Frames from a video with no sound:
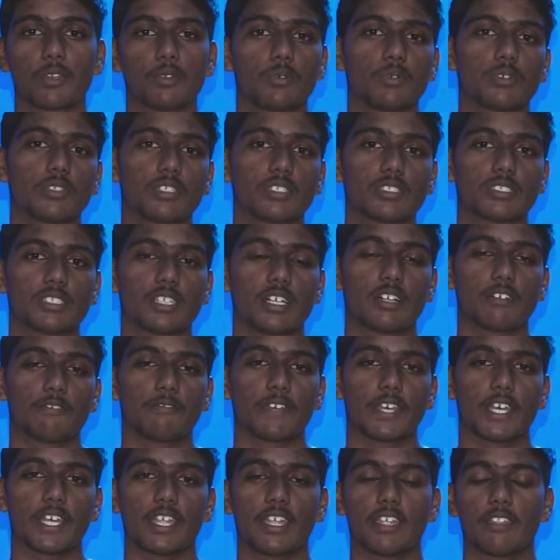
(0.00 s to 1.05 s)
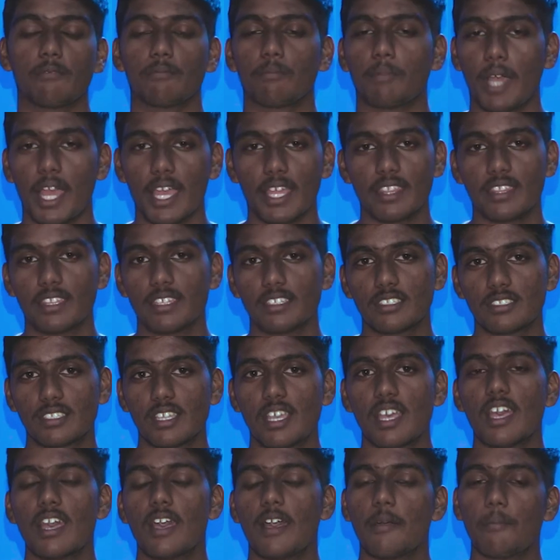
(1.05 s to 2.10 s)
Google itself, and by
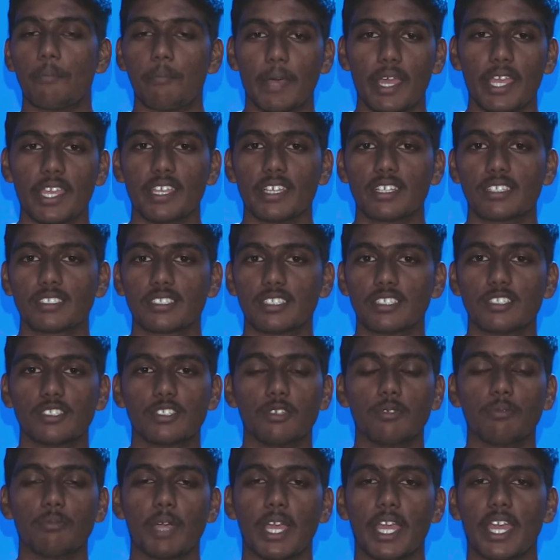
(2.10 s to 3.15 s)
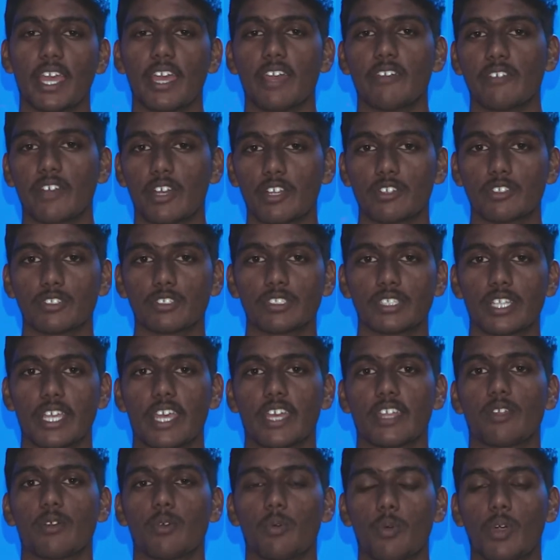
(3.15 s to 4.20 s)
this, my guess is you might have
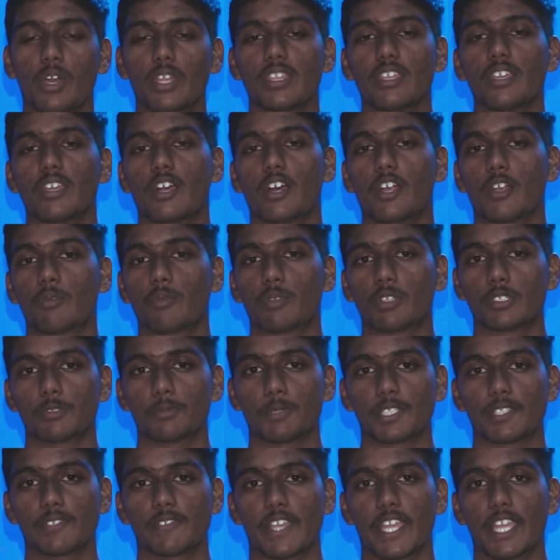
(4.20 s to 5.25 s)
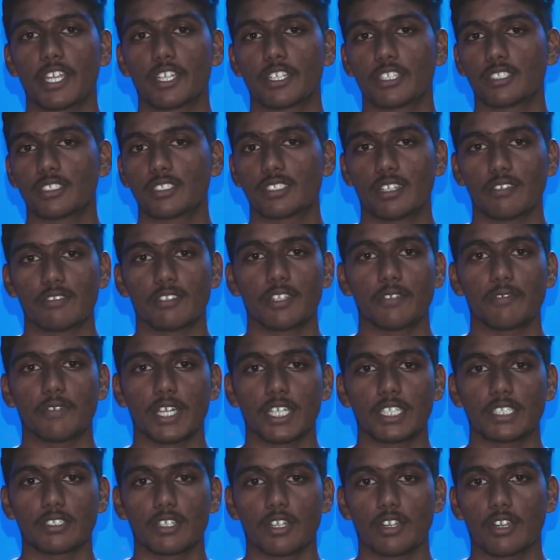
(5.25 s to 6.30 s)
understand what the hardware specifications of the
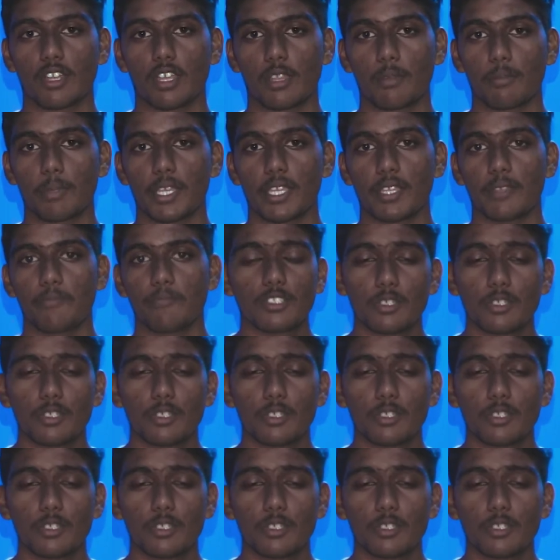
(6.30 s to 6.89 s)
device are going to be.